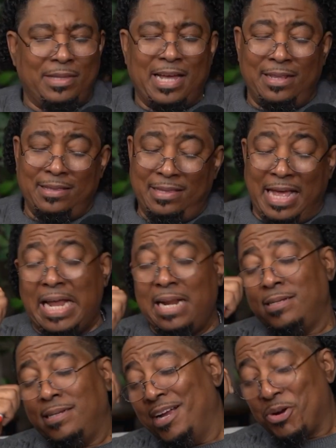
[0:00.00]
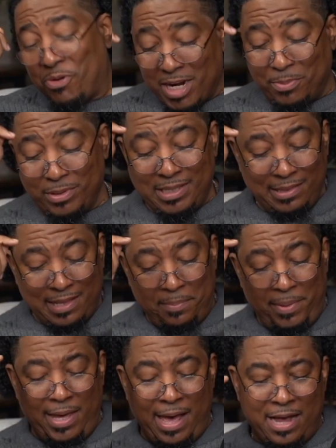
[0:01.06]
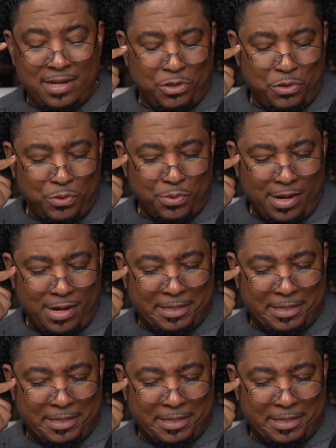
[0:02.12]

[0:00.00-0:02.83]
that is incredible. Let me ask you,